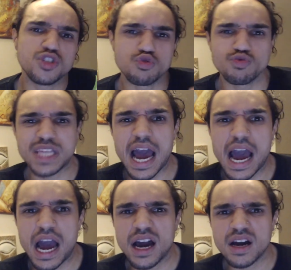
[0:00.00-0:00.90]

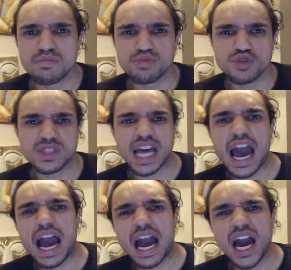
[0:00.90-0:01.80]
Judah,
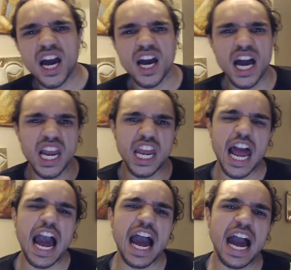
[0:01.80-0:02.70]
Buddha,
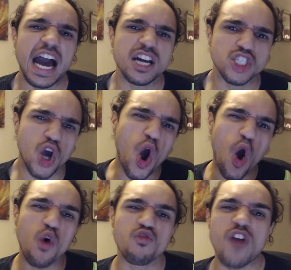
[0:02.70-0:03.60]
Allah,
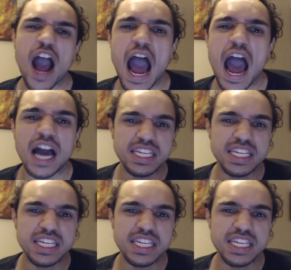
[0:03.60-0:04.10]
Jehovah,